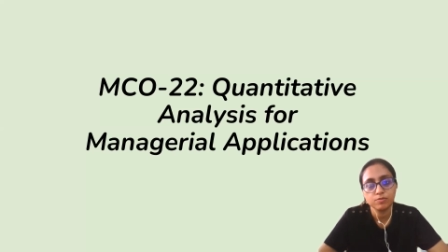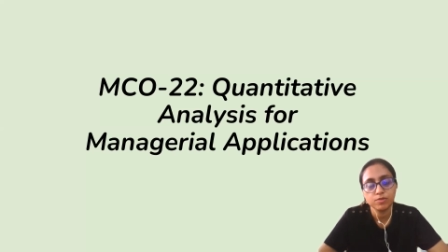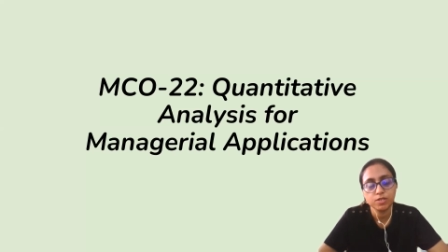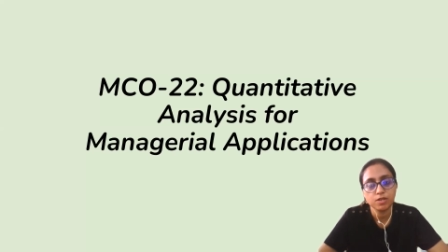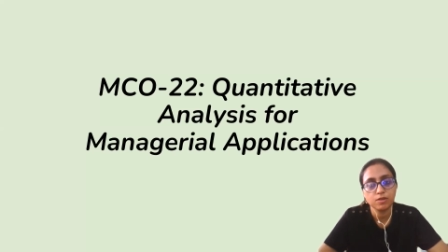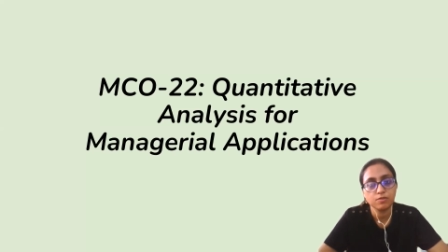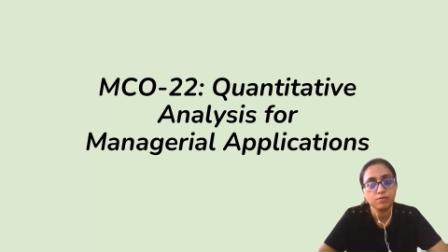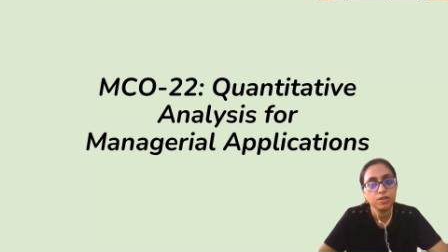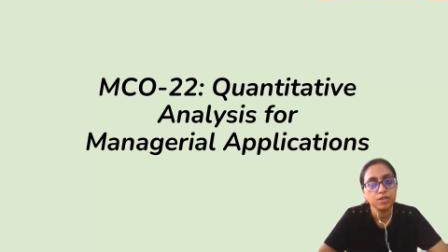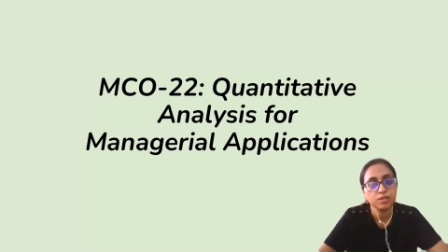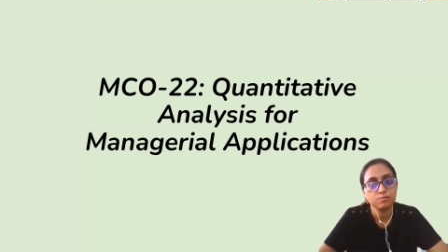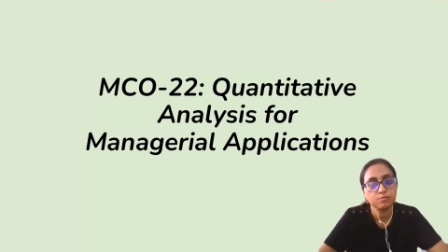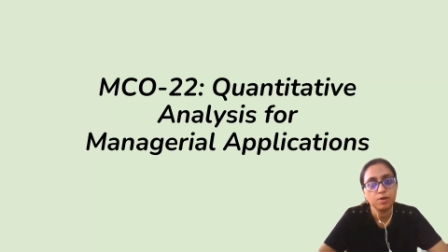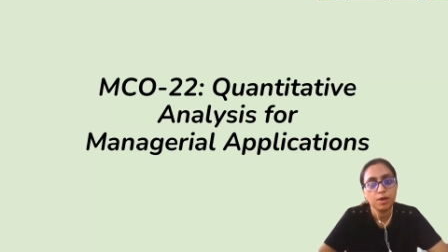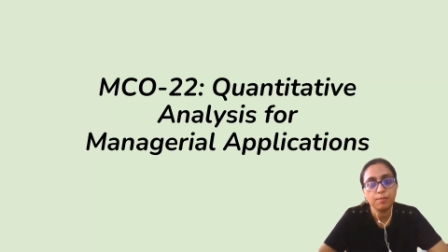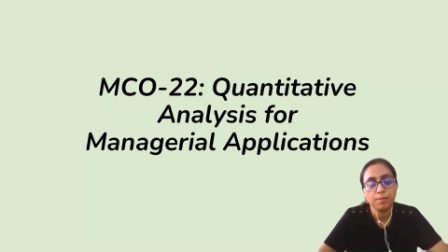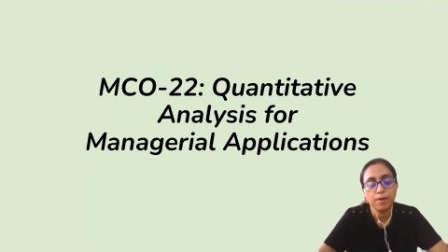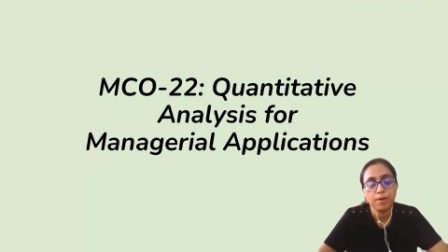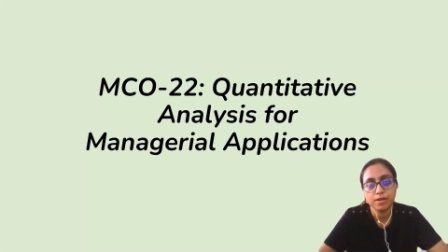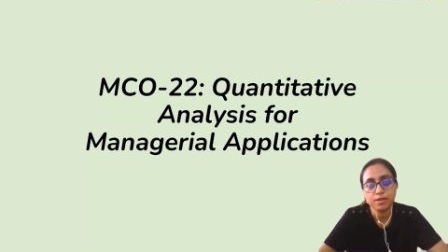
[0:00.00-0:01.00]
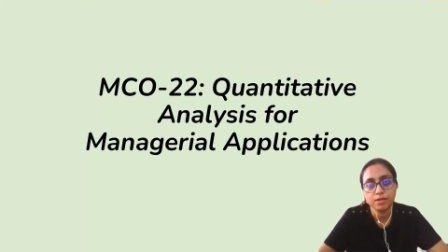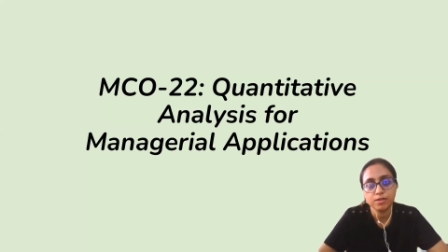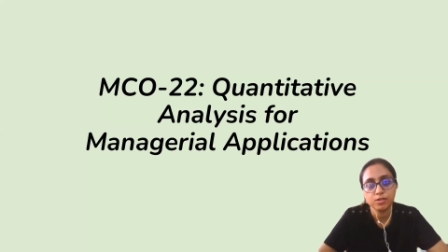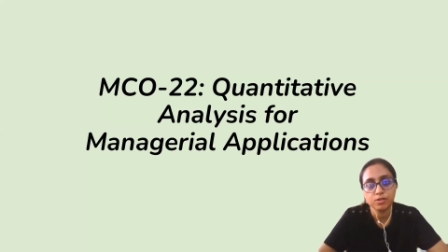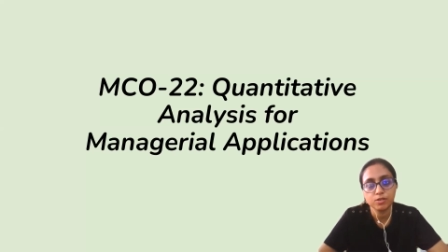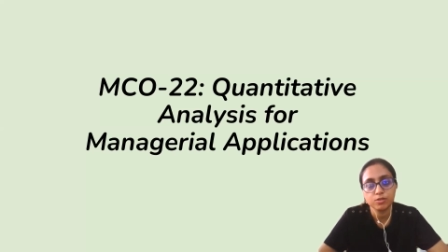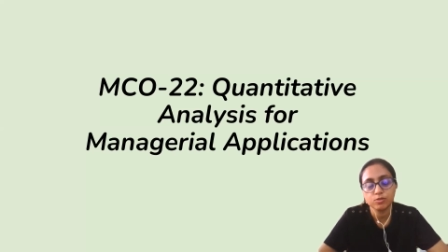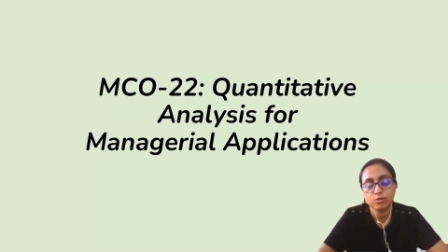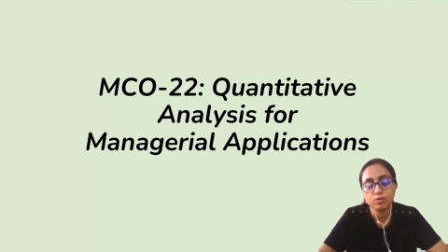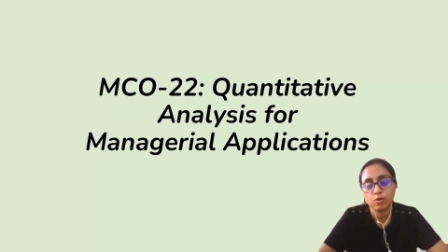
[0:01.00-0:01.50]
which are faced by
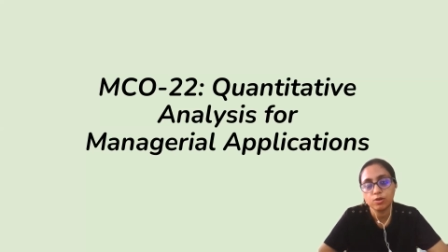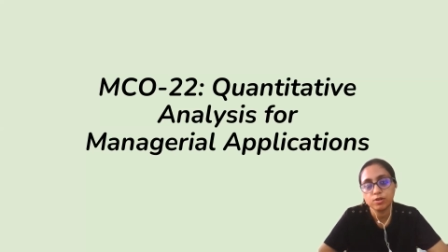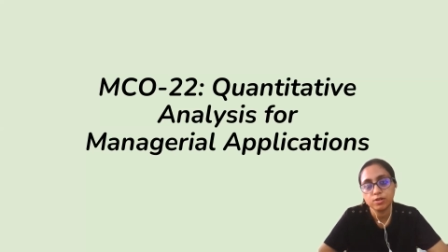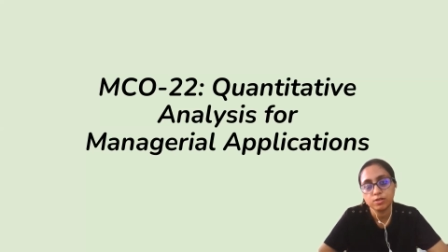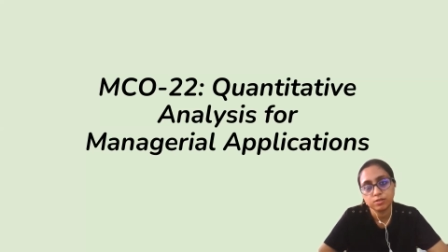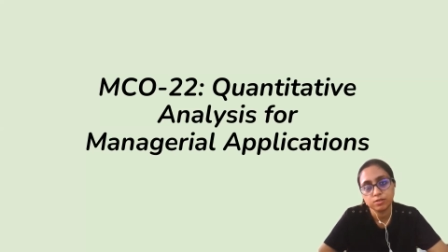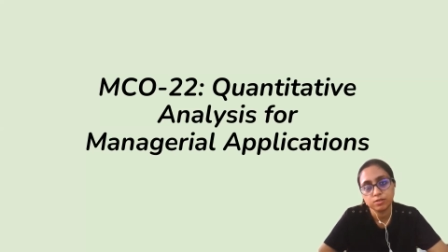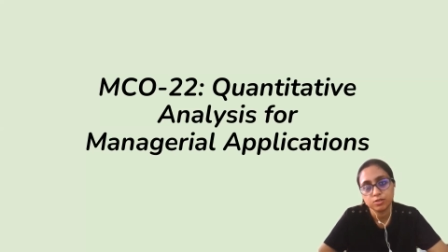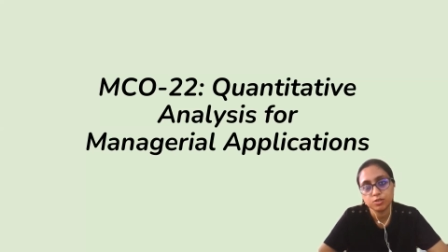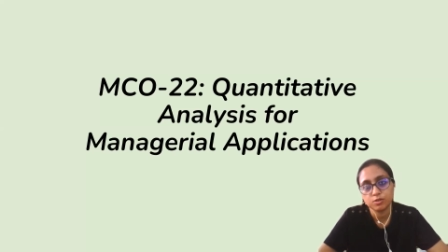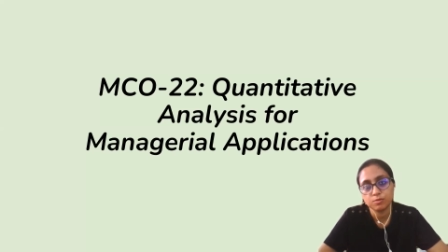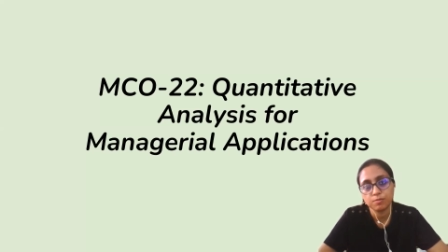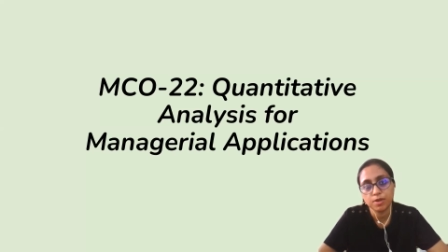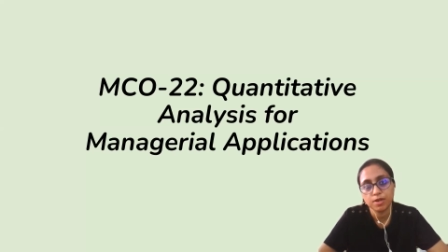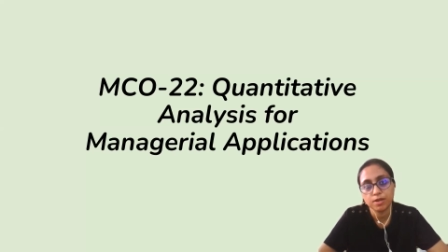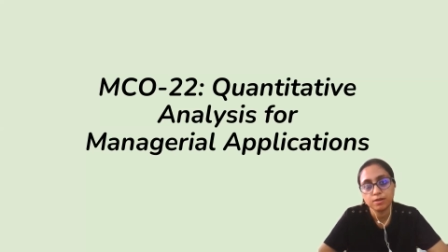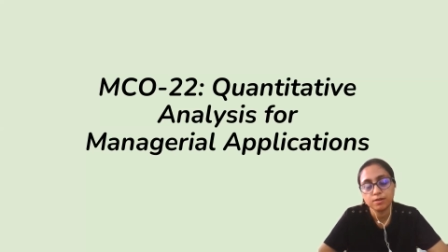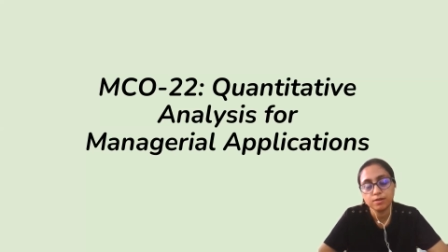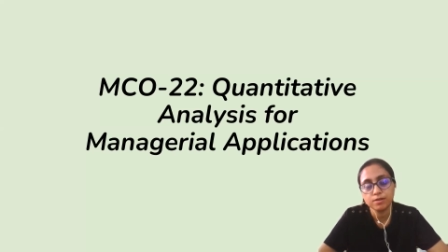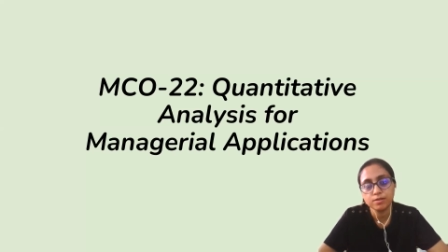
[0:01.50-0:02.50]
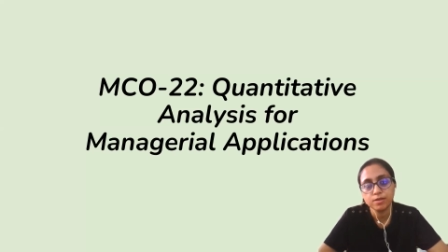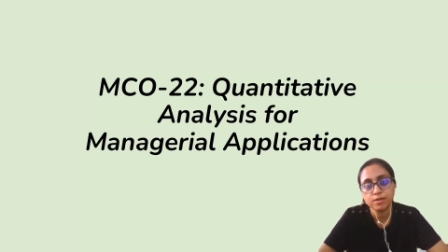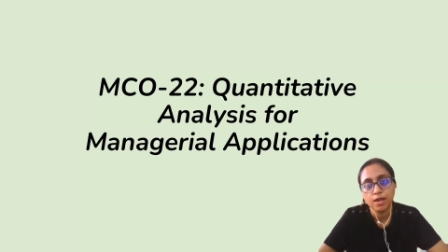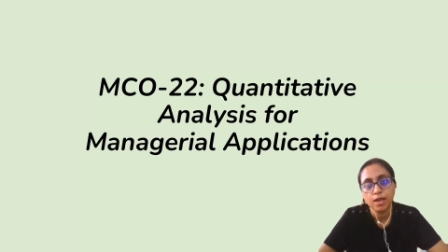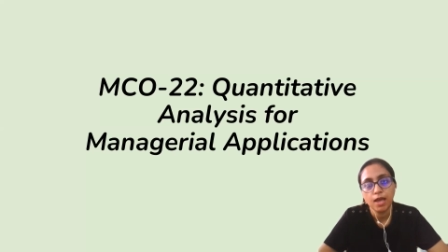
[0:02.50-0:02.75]
managers or decision makers,